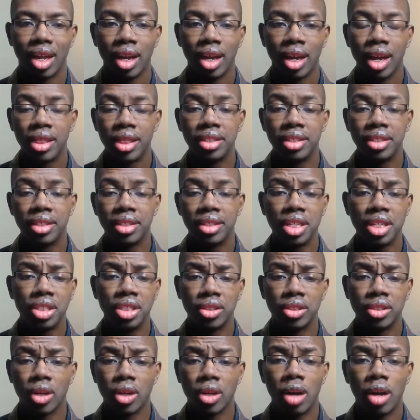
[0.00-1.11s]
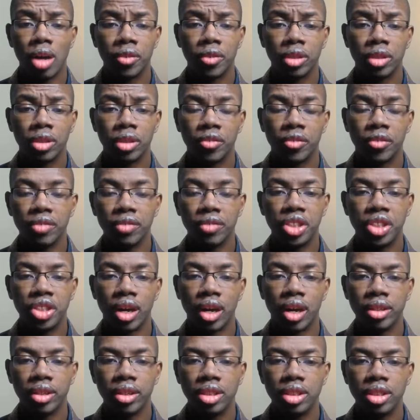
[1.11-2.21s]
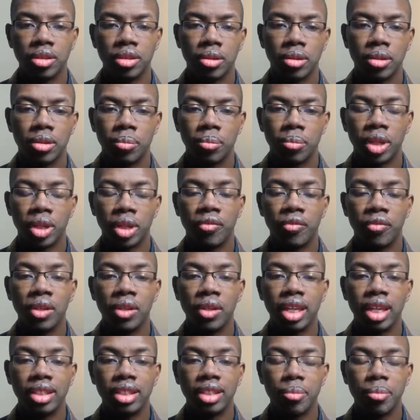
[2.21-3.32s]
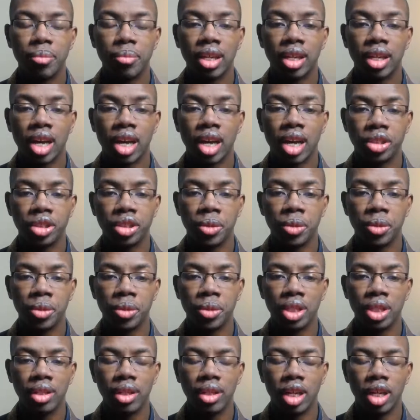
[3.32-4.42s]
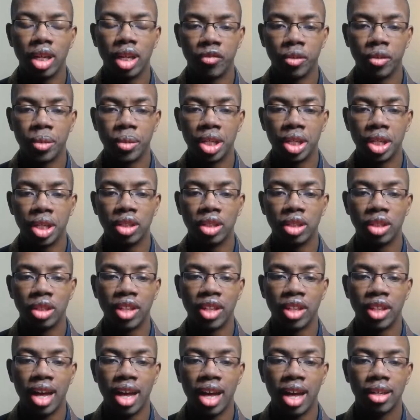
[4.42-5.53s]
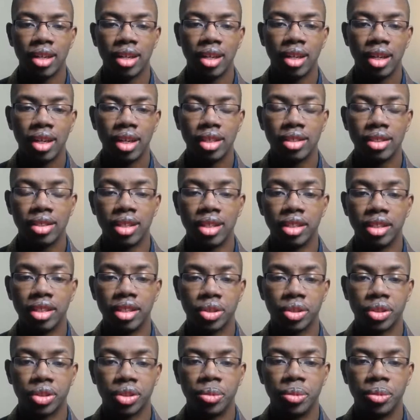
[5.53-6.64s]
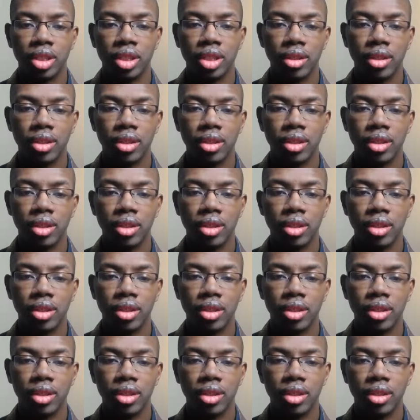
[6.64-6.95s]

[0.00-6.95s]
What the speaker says: These teachings are offered free of charge, but if you'd like to make a contribution, information for that is in the description.